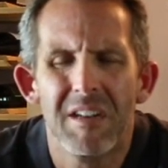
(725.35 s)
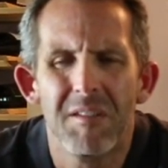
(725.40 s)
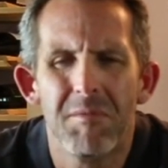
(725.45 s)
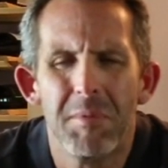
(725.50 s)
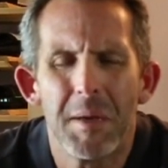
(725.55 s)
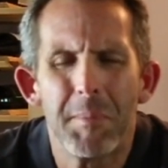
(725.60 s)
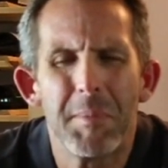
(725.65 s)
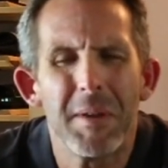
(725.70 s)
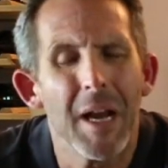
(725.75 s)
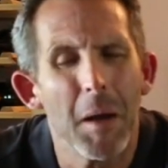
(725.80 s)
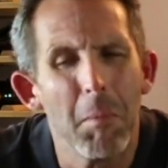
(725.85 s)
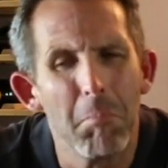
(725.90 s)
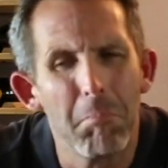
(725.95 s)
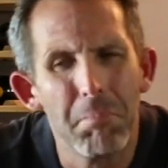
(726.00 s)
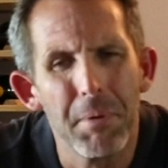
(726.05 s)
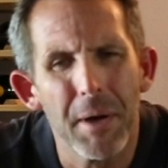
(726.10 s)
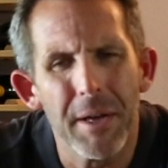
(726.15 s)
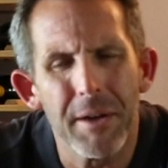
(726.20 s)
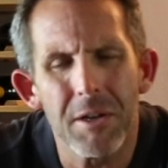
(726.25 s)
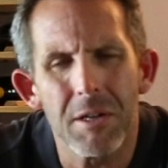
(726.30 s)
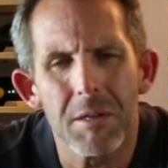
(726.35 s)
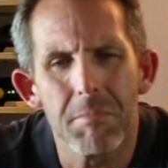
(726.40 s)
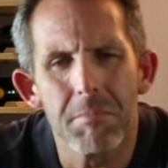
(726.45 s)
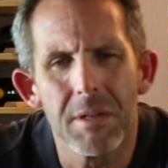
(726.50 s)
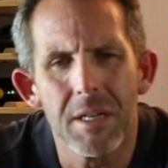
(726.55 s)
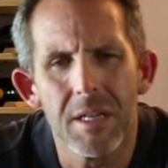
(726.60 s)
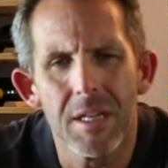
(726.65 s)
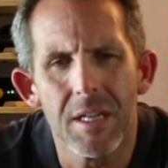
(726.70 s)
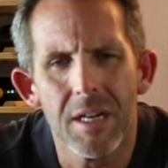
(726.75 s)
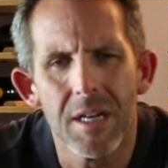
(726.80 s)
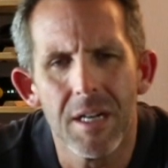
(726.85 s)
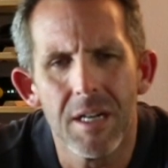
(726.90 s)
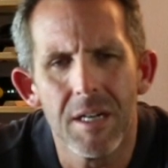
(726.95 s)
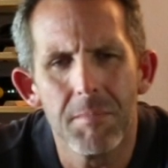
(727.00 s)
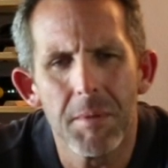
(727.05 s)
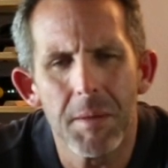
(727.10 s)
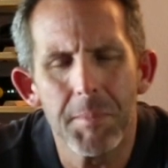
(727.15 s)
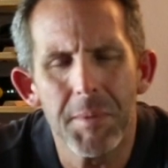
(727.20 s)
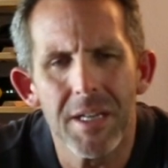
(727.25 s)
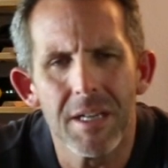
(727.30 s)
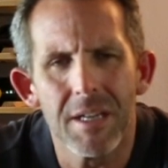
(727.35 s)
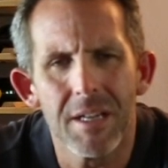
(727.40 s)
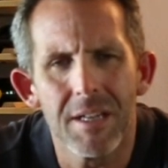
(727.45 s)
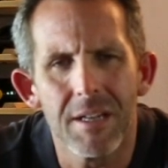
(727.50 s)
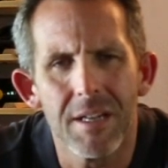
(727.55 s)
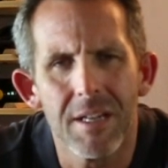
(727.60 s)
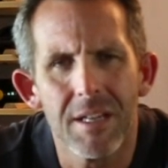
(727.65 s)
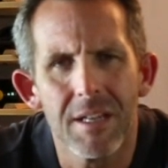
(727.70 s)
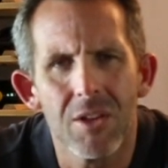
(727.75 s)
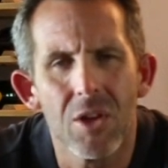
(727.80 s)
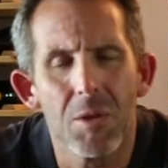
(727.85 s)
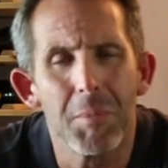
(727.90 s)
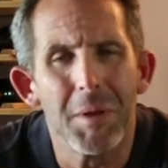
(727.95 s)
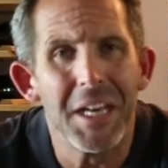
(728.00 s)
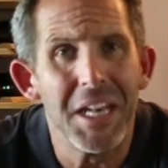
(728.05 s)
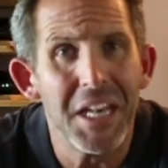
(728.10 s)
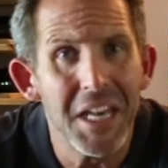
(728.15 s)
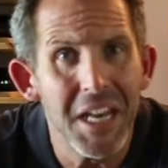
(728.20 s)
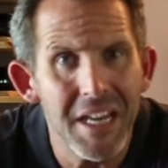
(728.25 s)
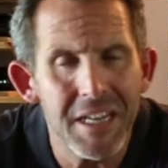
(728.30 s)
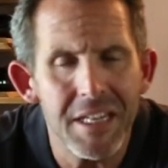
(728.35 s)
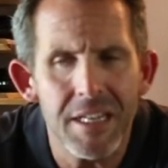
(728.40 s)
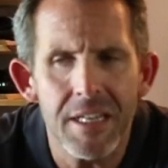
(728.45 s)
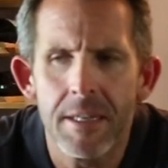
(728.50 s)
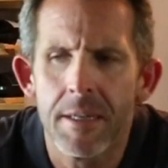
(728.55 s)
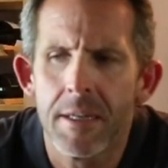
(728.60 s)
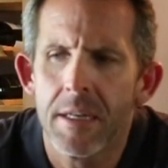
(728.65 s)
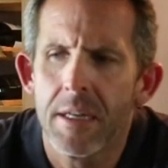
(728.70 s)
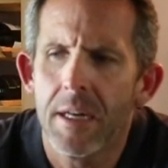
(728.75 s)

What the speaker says: maybe not butter, but maybe a little bit nutty.